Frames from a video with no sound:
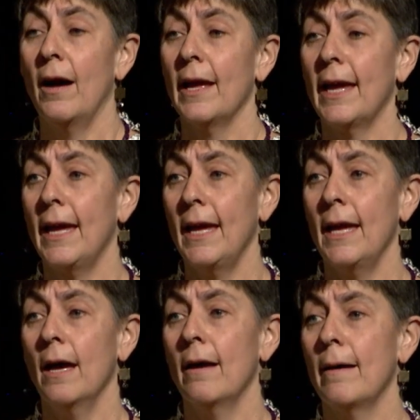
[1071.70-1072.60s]
He
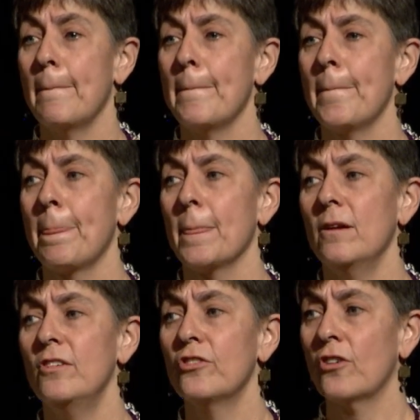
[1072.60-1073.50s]

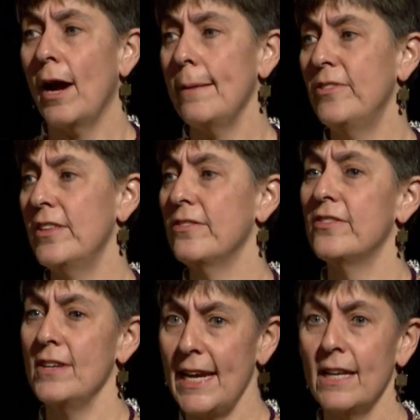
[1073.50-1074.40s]
describes this
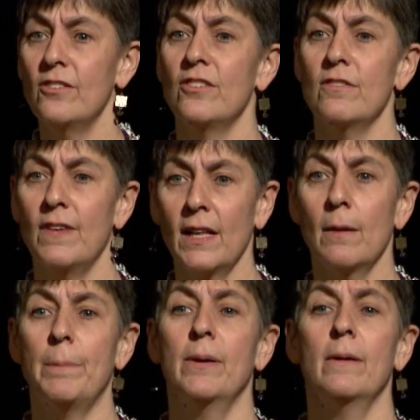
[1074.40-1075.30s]
need to
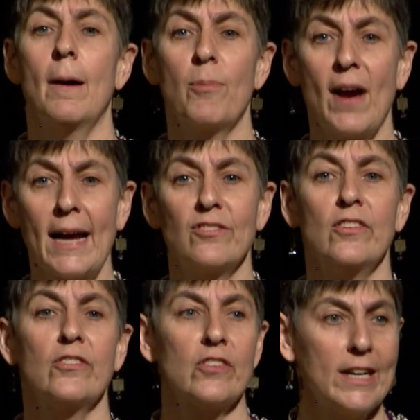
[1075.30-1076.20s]
develop a praxis
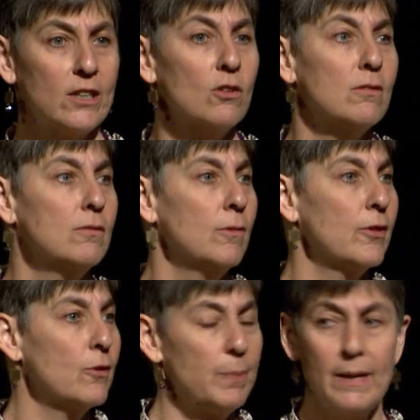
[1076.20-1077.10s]
cycle with
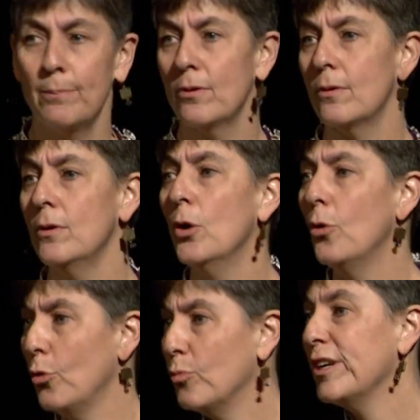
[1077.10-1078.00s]
the people
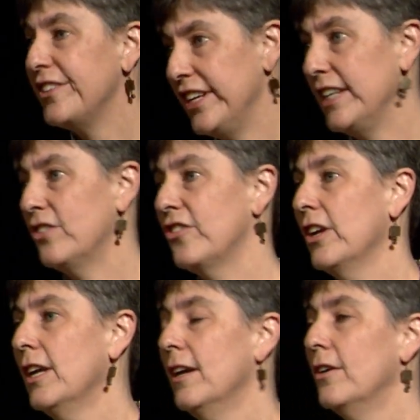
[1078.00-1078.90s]
whom we teach,
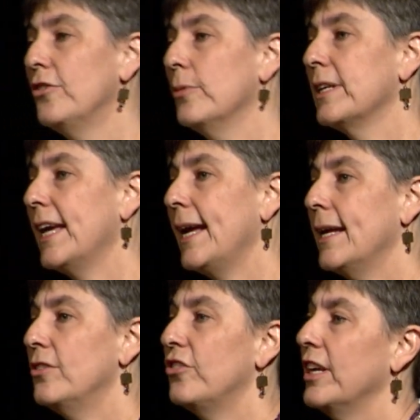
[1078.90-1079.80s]
to
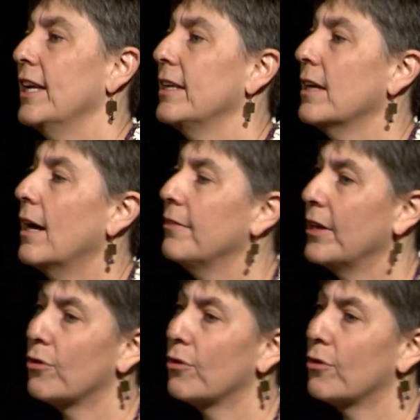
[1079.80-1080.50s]
engage in their